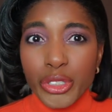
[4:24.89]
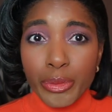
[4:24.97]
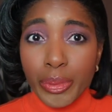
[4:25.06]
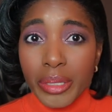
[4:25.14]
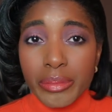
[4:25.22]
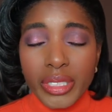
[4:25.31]
2
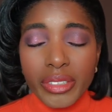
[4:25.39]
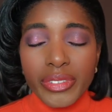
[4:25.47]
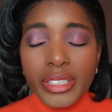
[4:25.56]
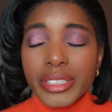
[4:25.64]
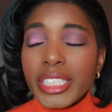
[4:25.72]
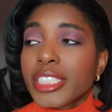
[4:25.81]
pumps of
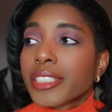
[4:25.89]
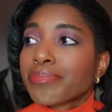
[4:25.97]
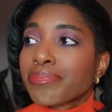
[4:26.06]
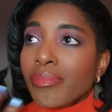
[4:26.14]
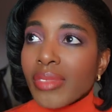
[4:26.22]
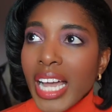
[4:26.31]
foundation.
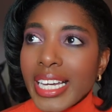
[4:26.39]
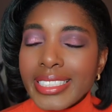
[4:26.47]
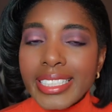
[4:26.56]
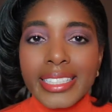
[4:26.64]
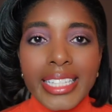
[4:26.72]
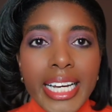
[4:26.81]
I
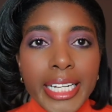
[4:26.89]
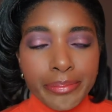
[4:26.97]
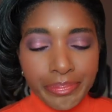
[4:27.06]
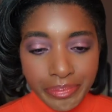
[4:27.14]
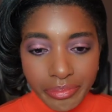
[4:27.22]
did that,